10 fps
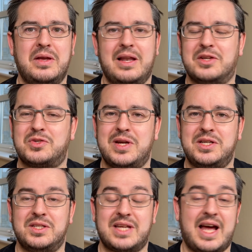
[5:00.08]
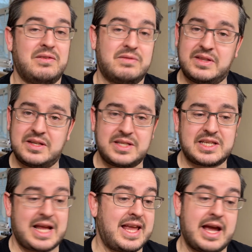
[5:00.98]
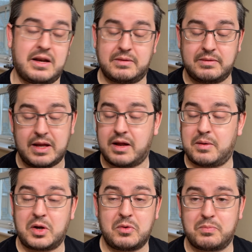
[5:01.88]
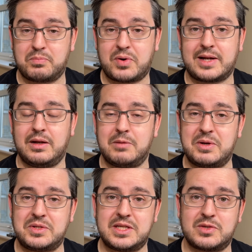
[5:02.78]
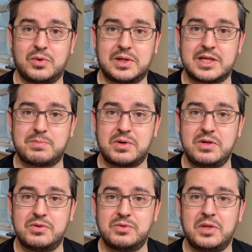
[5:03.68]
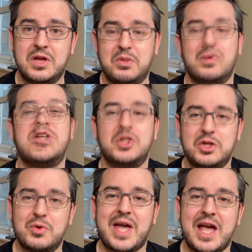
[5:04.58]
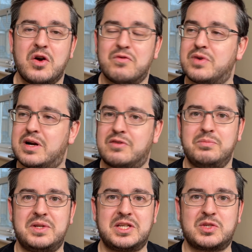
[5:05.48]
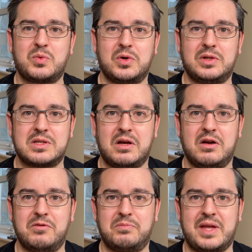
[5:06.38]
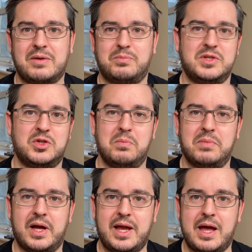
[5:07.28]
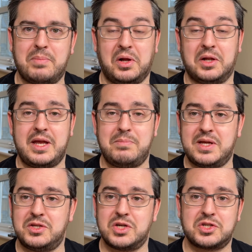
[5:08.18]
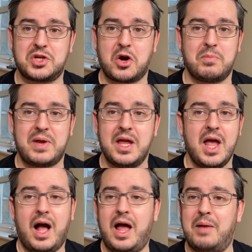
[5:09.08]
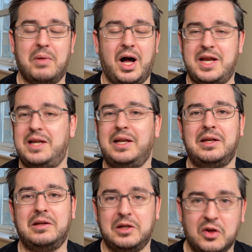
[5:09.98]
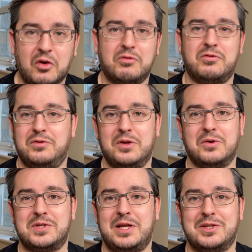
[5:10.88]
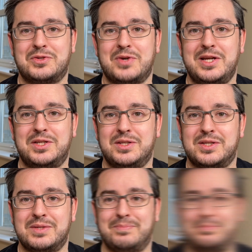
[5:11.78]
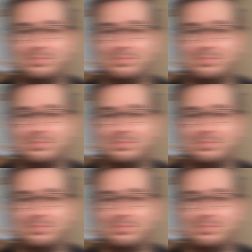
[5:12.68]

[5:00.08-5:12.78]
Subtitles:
illustrations. And the disc, again, I'm going to prattle on about Discworld as per usual. The original UK cover art from the Discworld that was done by Paul Kidby and Josh Kirby. I love those illustrations.